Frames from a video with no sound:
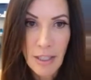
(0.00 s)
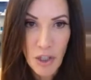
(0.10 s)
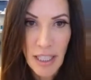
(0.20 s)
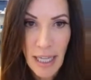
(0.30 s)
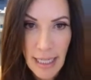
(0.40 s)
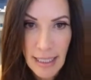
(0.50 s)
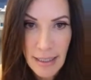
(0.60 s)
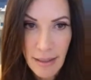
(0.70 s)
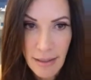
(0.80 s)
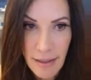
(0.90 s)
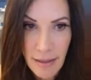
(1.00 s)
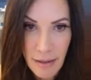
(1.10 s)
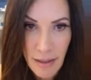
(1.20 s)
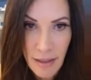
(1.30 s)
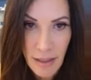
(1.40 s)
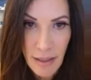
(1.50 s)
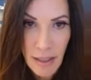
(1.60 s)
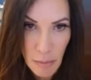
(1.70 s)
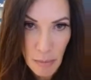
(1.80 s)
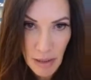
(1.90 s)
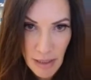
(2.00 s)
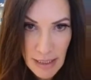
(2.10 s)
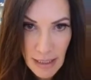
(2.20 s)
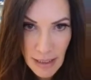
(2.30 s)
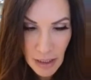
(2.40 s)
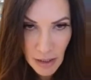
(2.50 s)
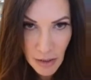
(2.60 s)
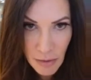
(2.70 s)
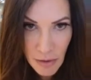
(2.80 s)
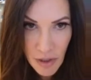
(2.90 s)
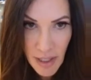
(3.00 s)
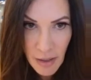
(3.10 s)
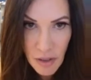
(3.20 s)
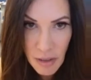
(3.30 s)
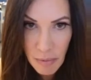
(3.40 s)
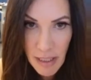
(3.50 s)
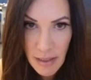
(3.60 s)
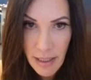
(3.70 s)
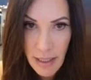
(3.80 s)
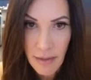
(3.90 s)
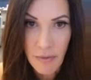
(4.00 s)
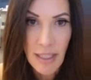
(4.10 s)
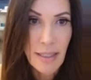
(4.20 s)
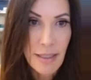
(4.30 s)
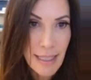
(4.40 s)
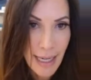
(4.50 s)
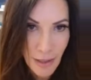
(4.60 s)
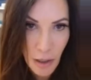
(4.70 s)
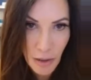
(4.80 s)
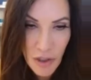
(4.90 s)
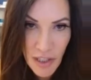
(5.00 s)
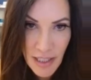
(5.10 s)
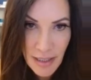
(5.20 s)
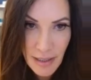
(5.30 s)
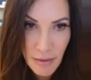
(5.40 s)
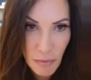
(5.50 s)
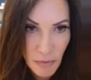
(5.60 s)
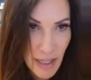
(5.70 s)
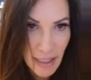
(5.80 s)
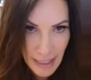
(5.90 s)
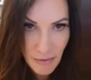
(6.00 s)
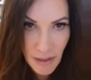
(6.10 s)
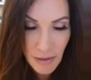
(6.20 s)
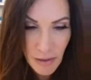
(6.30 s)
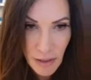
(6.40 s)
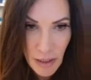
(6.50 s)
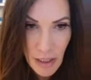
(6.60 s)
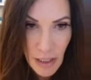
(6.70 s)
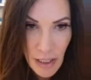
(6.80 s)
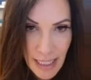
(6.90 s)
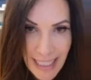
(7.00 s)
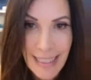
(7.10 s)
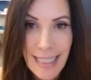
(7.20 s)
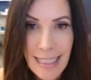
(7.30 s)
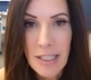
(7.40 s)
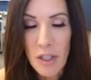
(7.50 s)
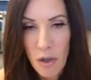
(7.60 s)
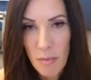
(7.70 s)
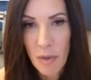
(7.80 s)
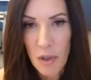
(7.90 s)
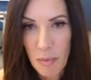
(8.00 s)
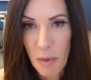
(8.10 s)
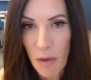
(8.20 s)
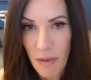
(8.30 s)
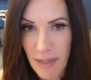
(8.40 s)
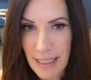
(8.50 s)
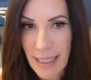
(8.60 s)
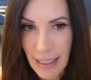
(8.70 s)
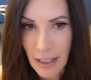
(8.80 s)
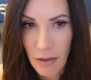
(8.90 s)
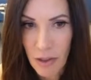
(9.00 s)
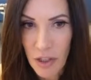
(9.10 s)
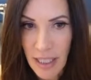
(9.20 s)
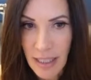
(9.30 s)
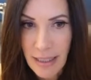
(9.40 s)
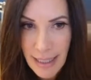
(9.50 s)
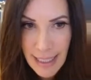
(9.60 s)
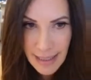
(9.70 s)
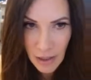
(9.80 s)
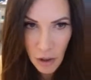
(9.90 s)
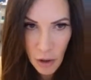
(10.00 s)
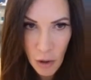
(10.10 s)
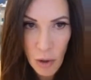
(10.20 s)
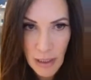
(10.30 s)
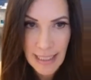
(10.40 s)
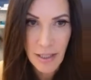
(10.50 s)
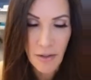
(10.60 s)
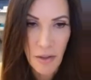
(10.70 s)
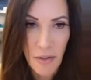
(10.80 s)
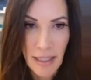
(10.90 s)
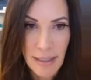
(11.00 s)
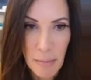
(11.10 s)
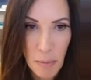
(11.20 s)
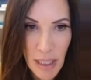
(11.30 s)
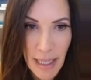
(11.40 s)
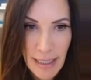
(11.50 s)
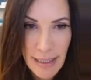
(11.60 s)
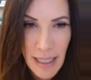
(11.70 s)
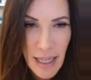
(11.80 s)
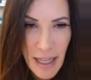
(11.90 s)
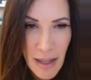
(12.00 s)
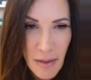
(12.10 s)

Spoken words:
educators the ability to use ChatGPT and these technologies that they're given, it needs so much more than the technology. It needs all these other things in place.